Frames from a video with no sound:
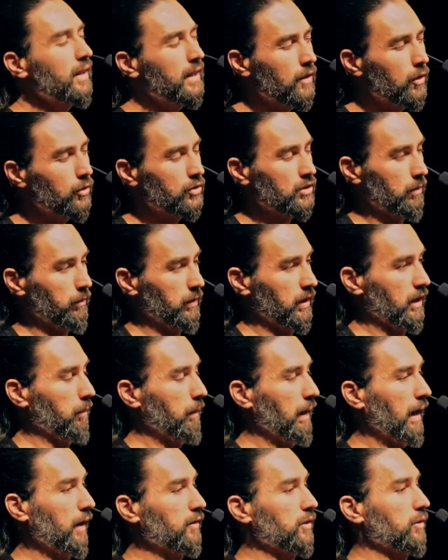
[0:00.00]
they know something
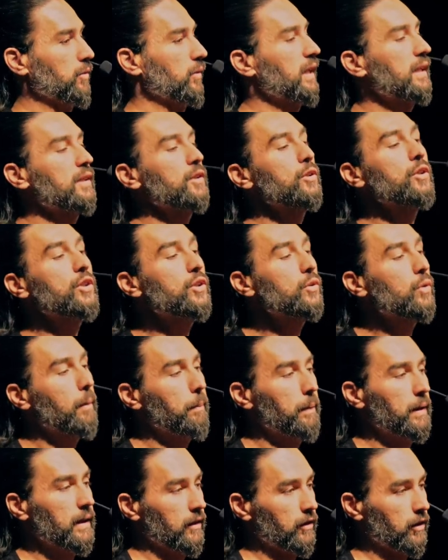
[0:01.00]
about you. They can look you
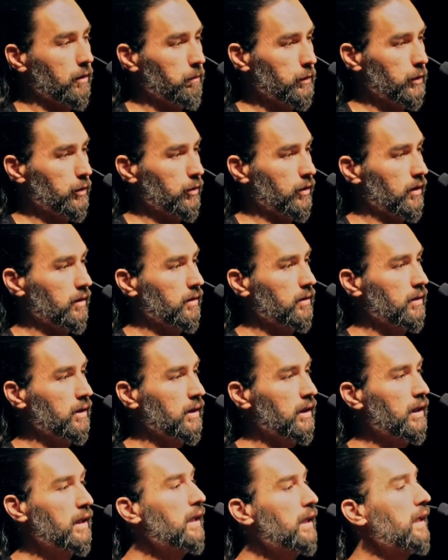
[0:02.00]
up in their computer.
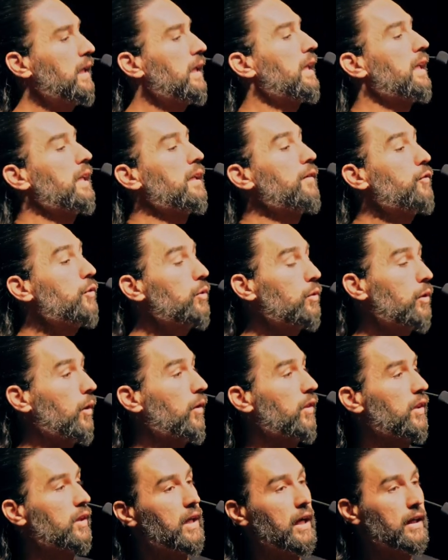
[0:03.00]
If you go to
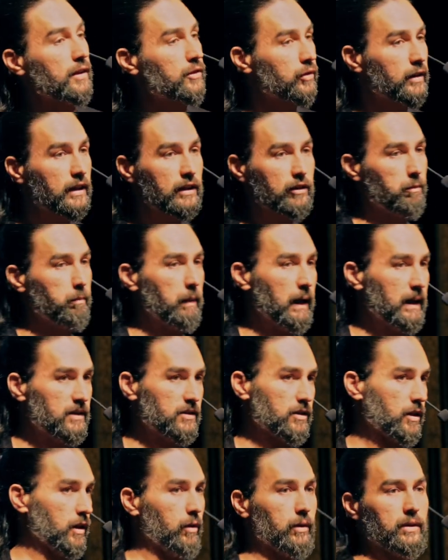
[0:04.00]
the doctor here in
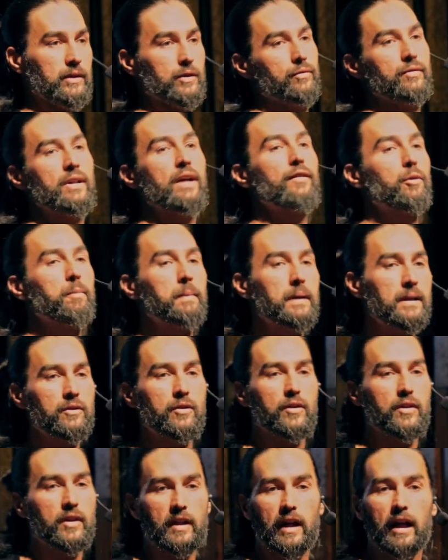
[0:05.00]
Bansko and you've never been to
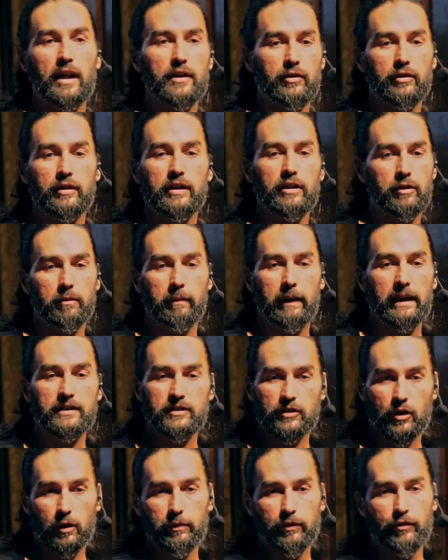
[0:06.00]
the doctor here in
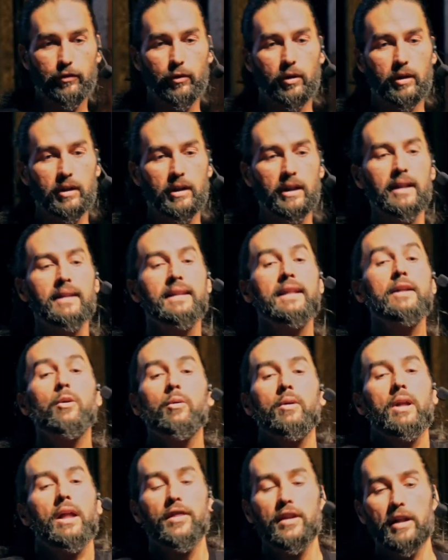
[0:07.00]
Bansko before, they know
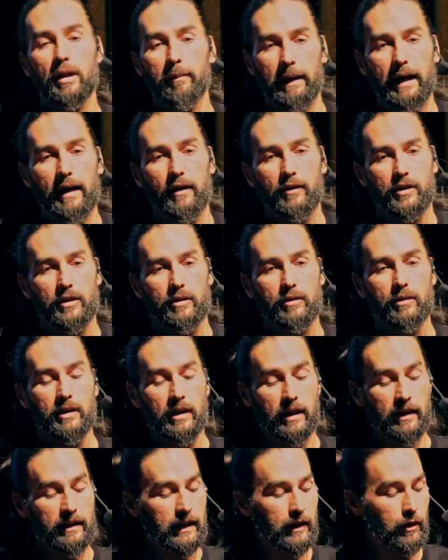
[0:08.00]
nothing about you.
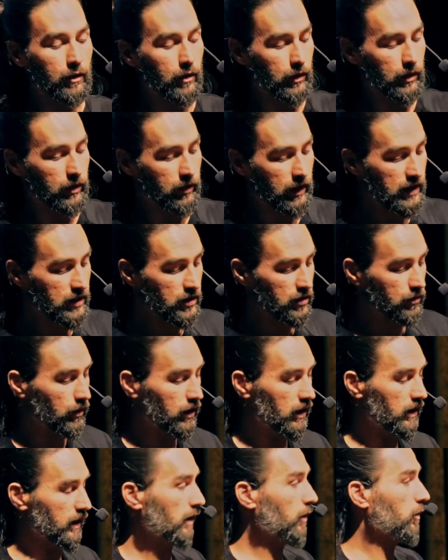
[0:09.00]
They don't know your history,
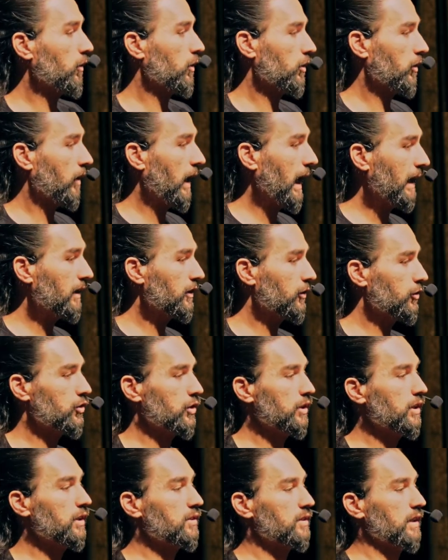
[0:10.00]
they don't know your
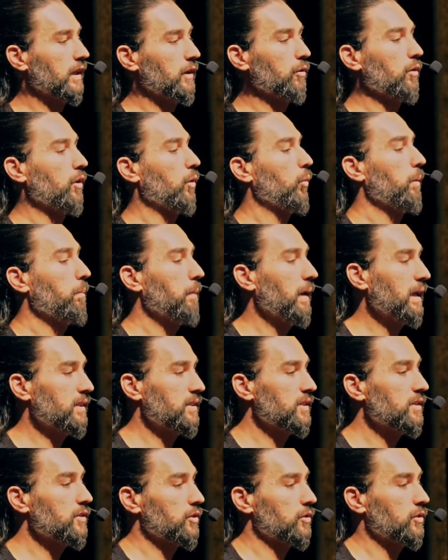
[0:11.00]
allergies, they don't know what
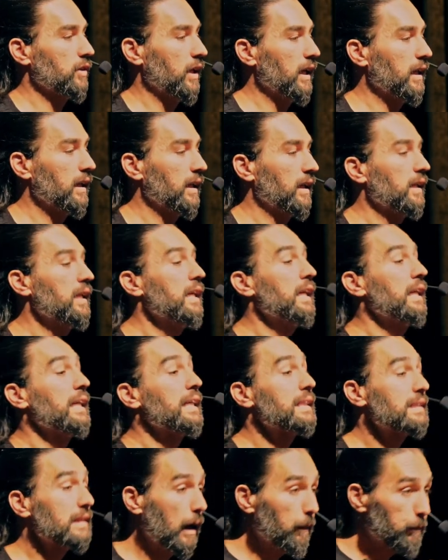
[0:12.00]
medicines you're taking.
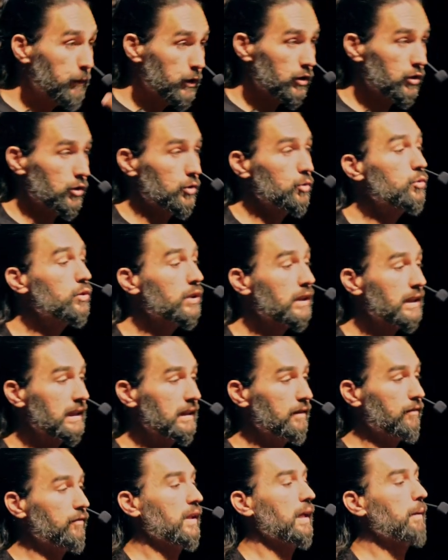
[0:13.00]
It's up to you to
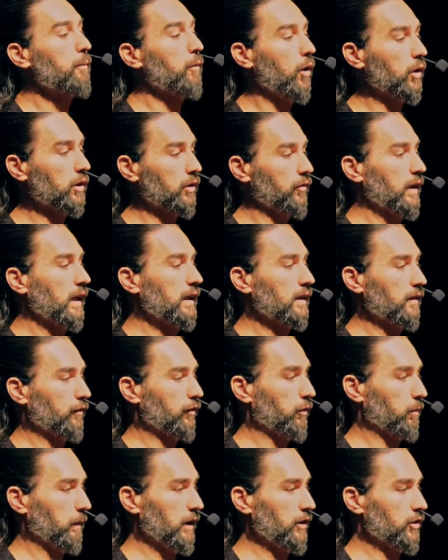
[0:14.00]
give them all of that
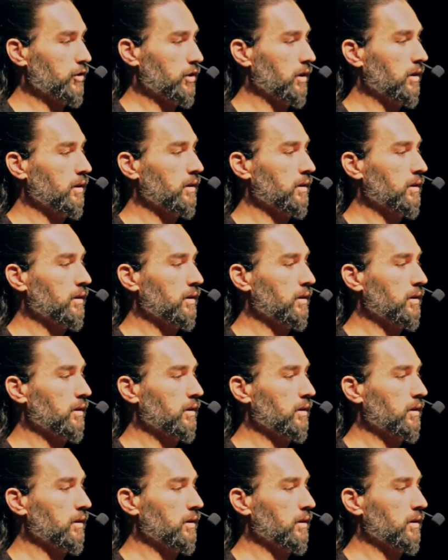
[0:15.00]
information.